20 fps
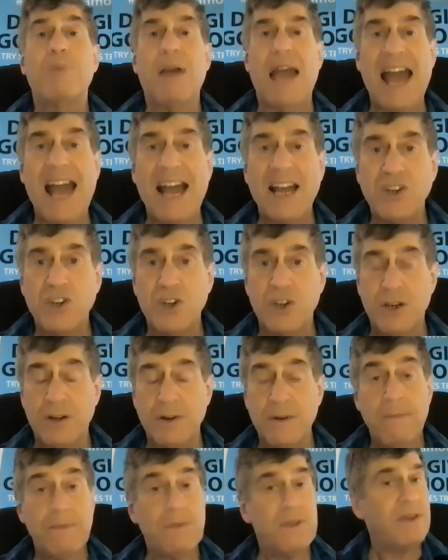
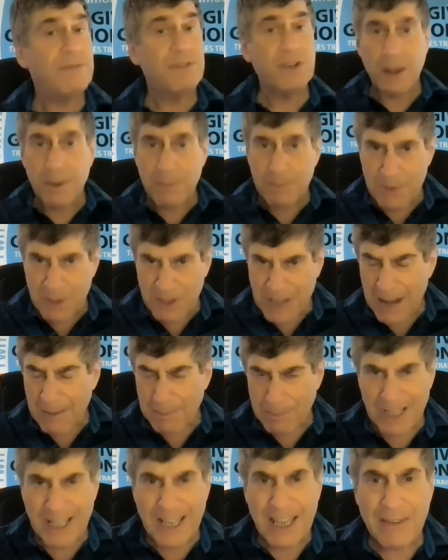passion you've got you got
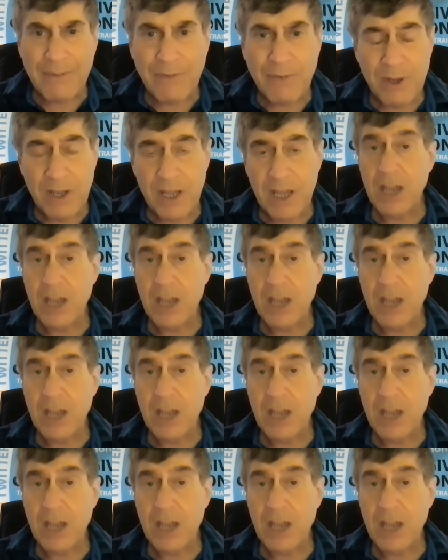to believe